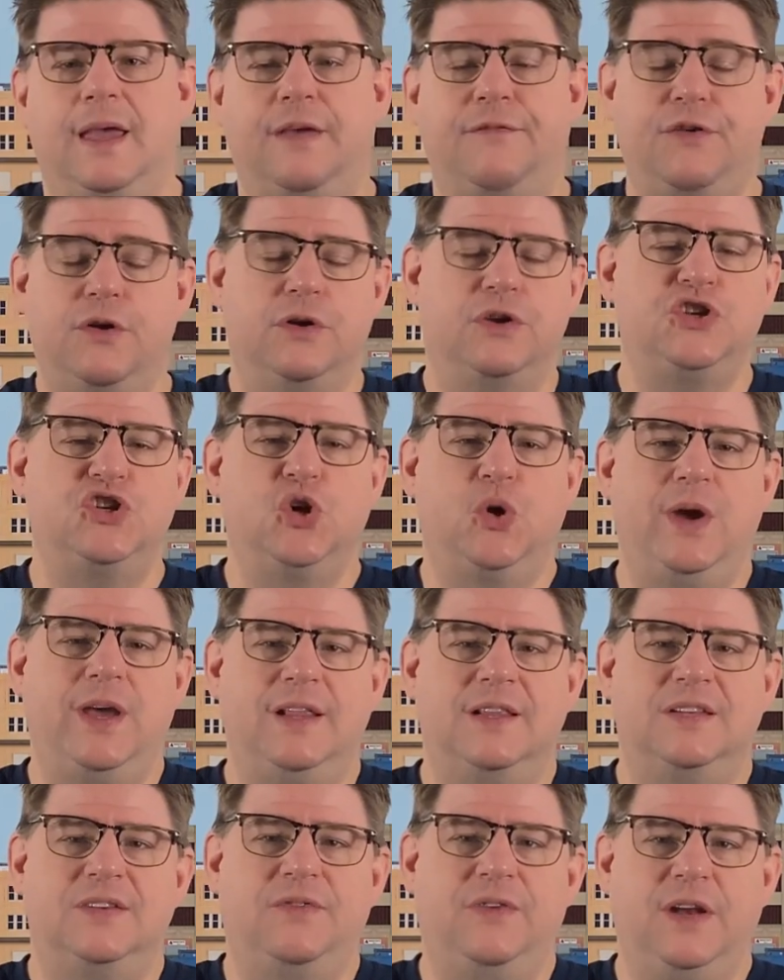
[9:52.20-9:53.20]
If you're
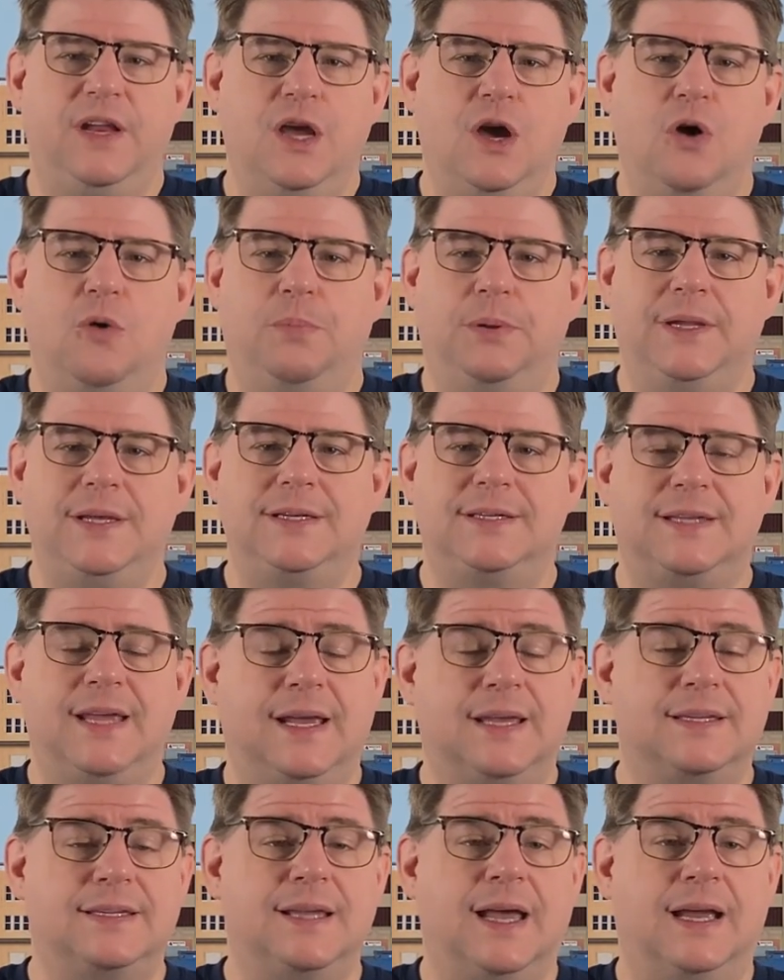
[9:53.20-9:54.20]
enjoying this video, please
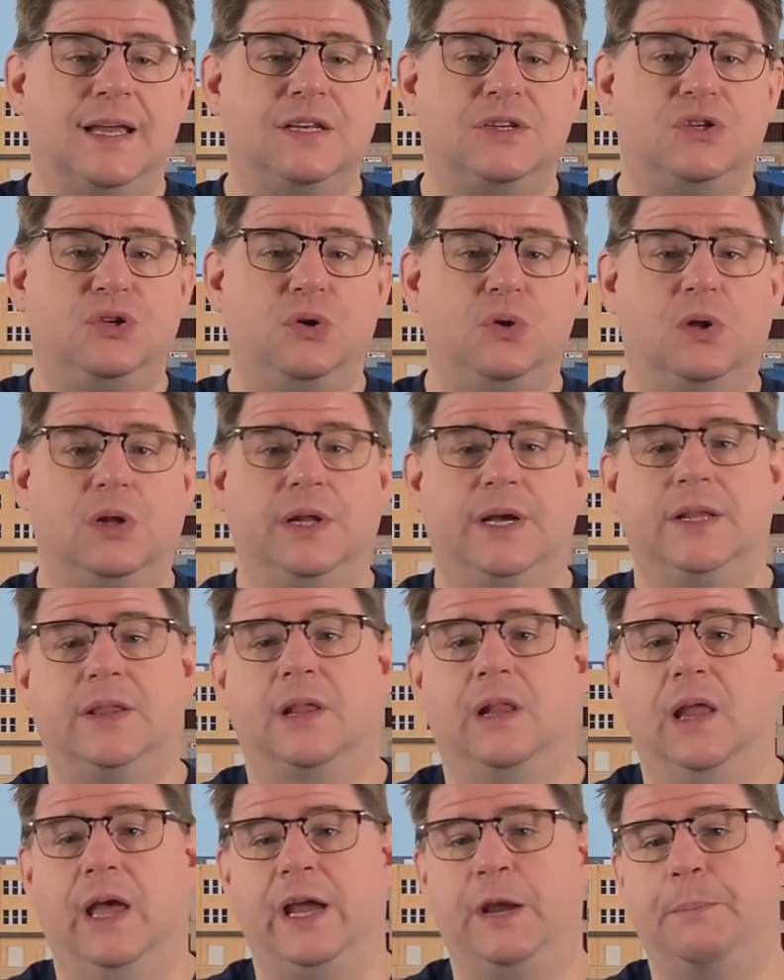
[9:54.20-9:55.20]
take a second to click
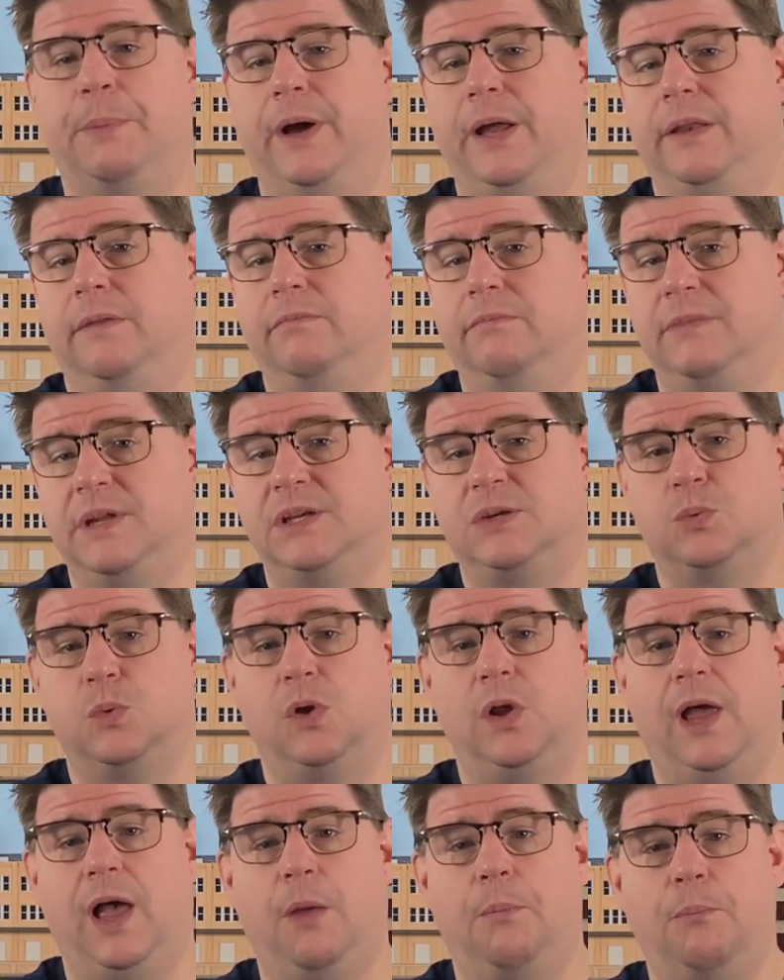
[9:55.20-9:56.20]
the like button. This
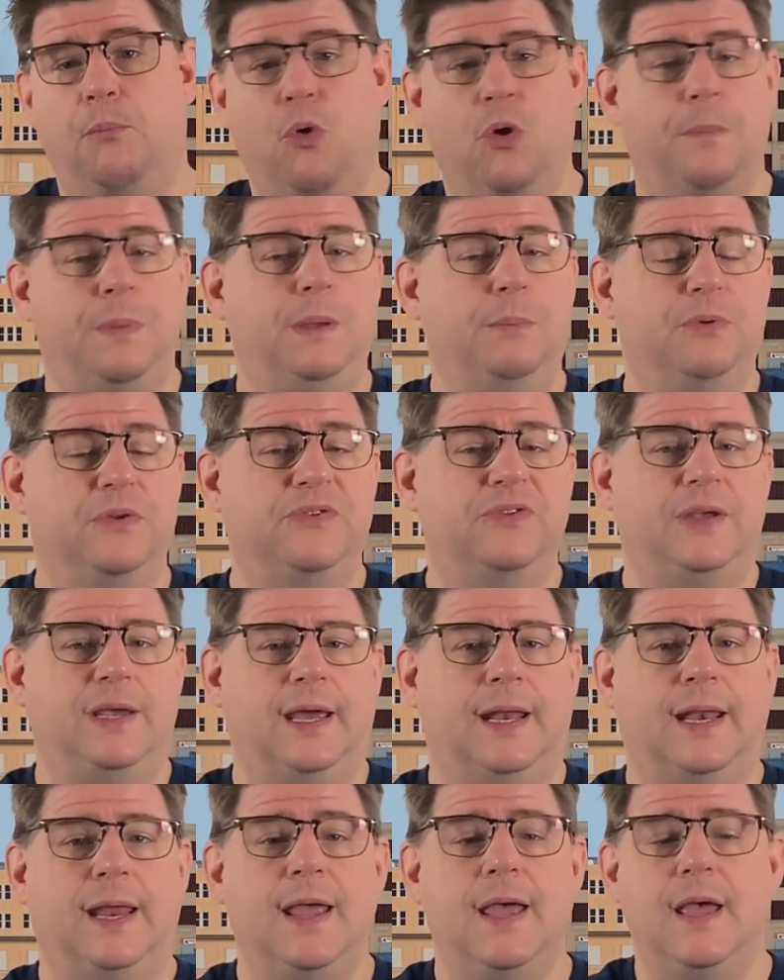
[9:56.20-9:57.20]
will help more people see
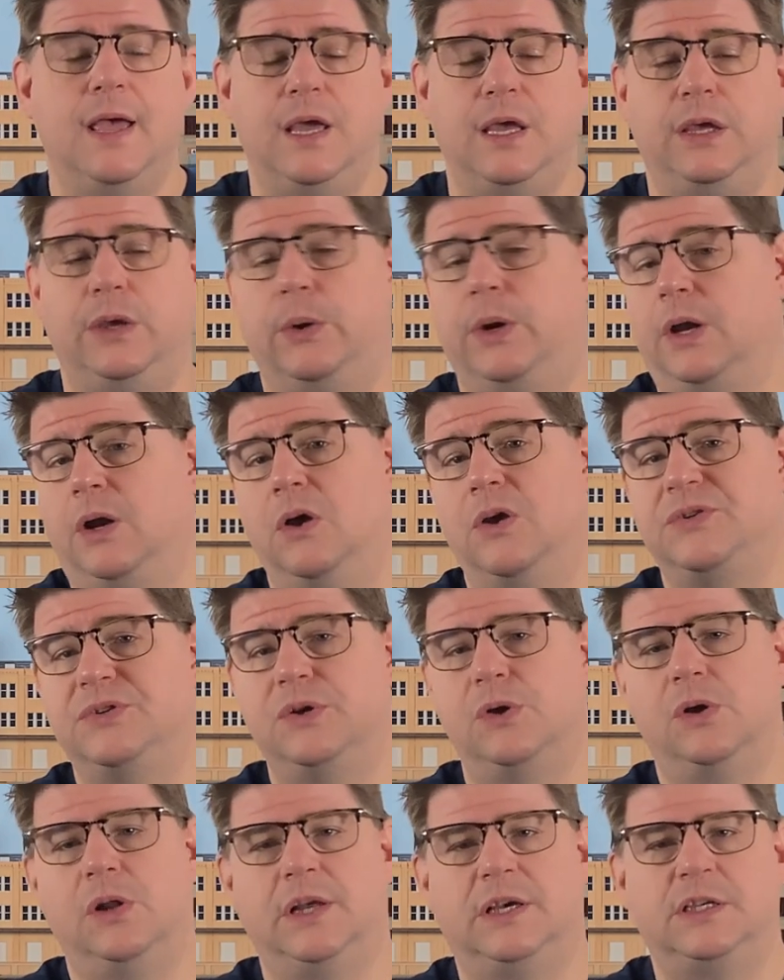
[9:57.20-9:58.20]
it. You can
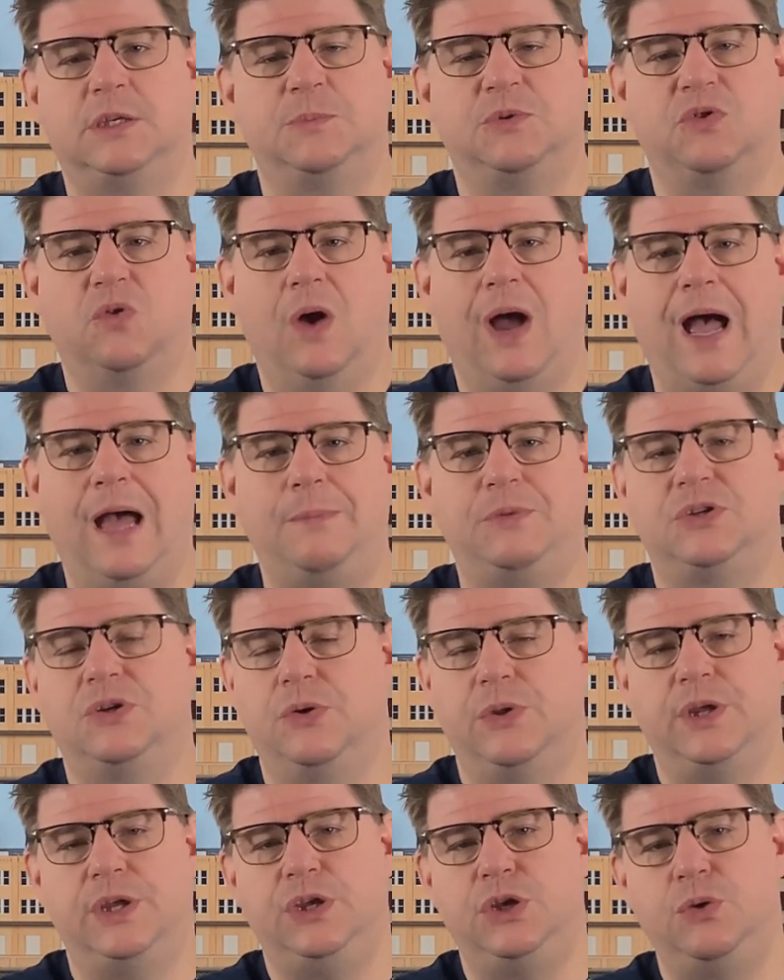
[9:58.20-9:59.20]
also click subscribe
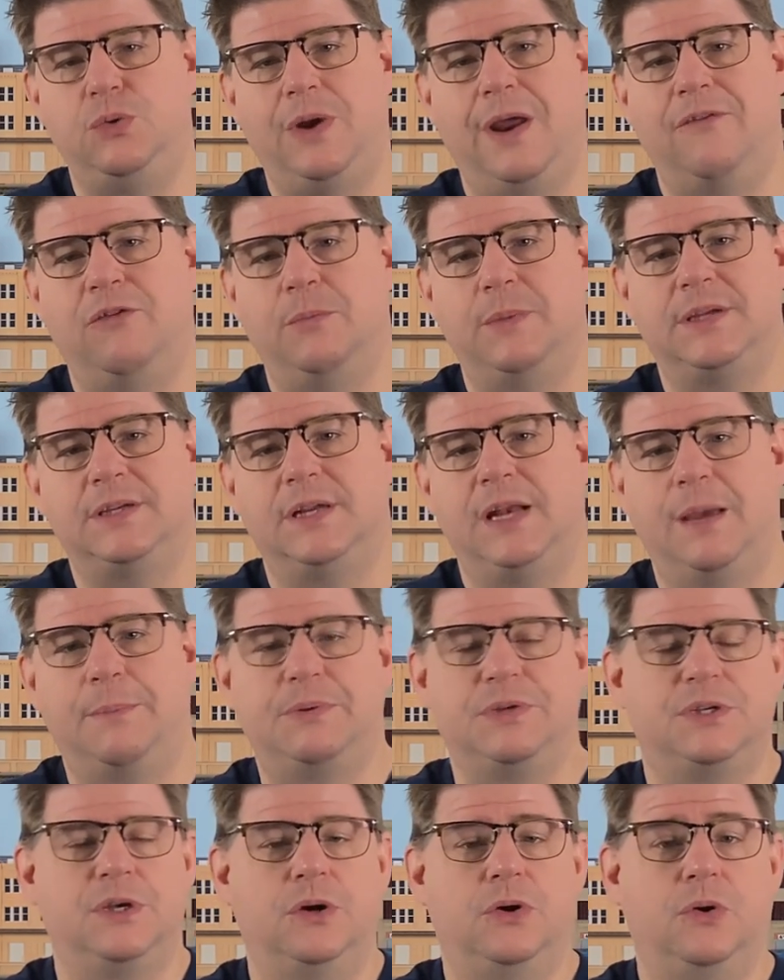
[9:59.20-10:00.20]
so that you never miss an
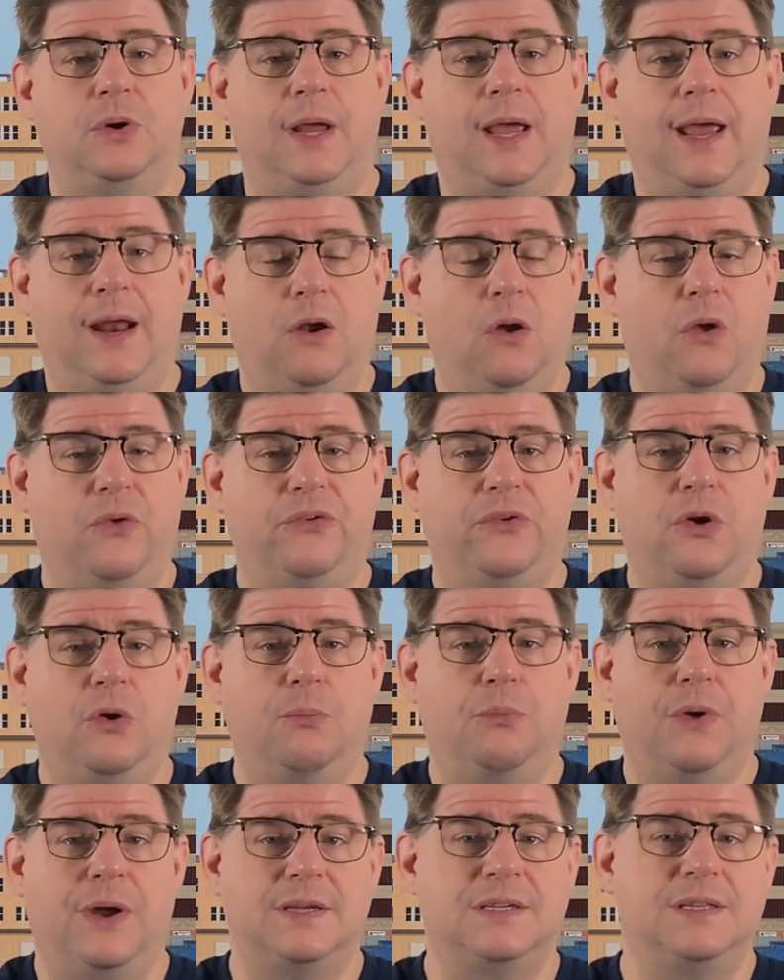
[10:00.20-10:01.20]
episode, and also
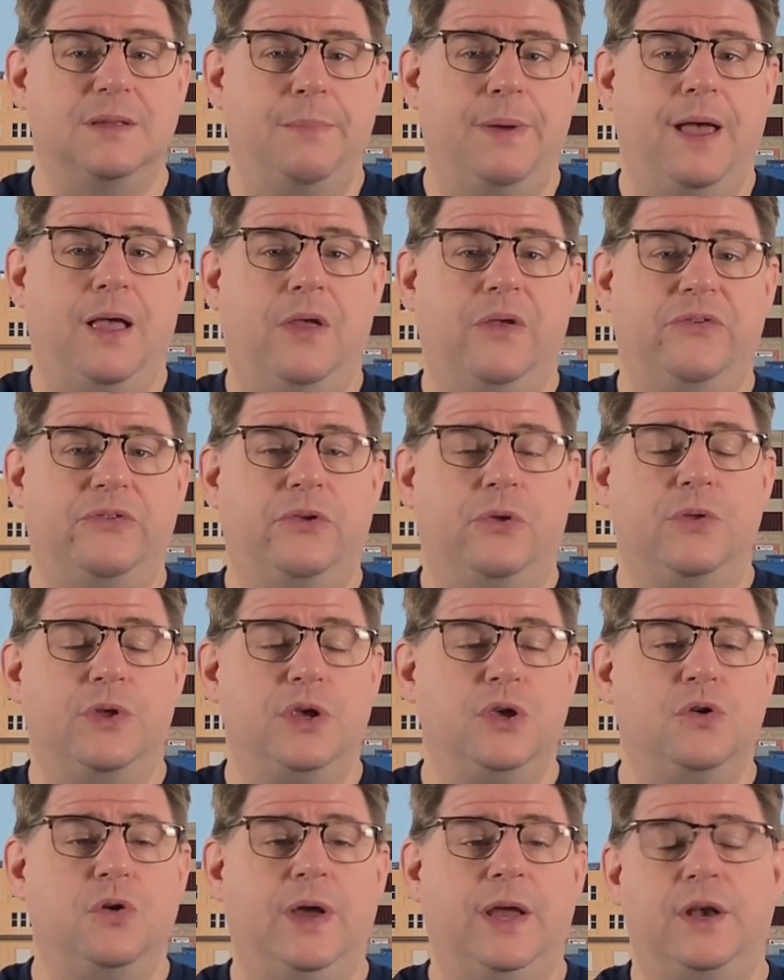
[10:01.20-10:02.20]
press the bell so that
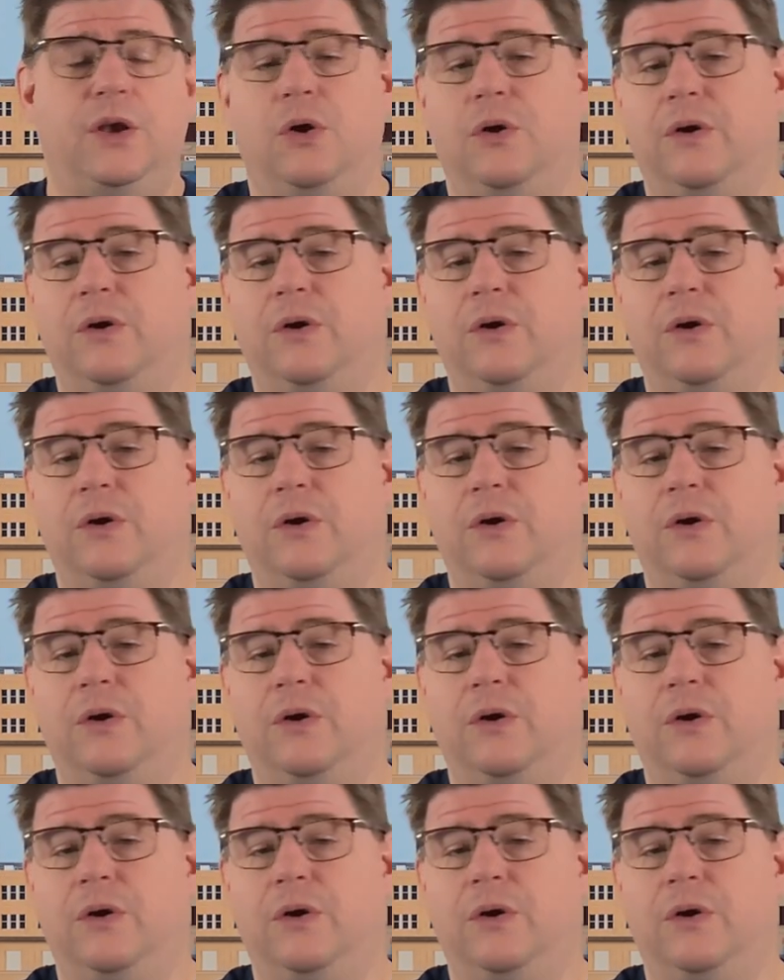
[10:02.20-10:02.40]
you'll get